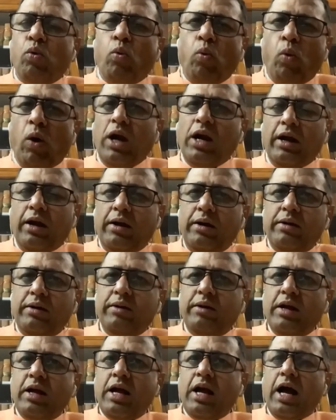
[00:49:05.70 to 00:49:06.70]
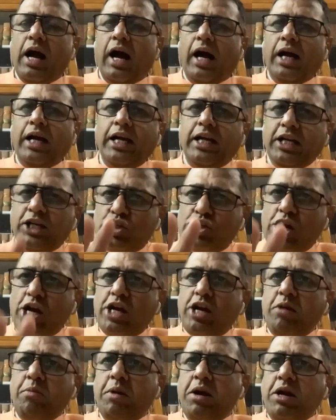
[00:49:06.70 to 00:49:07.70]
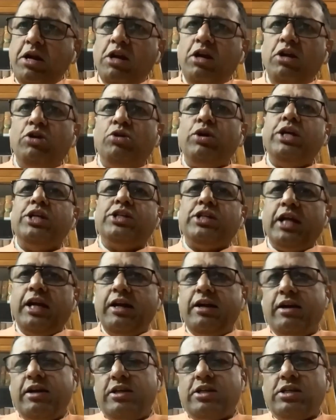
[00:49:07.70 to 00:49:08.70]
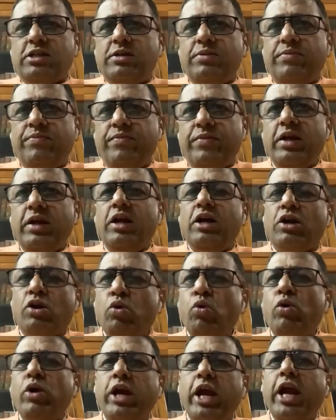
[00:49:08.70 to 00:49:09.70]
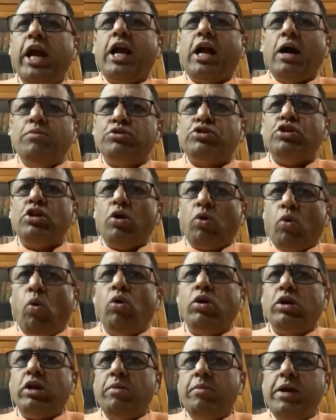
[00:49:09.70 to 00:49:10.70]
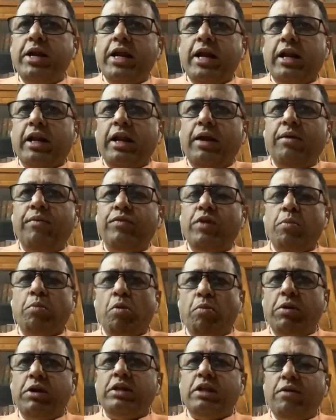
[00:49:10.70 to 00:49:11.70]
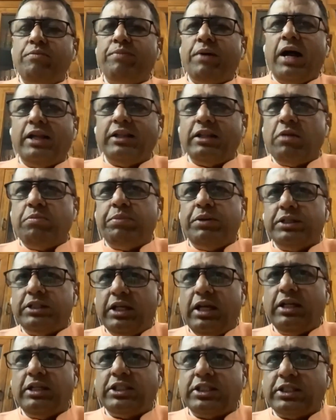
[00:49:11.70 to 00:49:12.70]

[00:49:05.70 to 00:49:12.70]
One, it is detrimental to his interest. Two, he comes to the court immediately. The moment the other person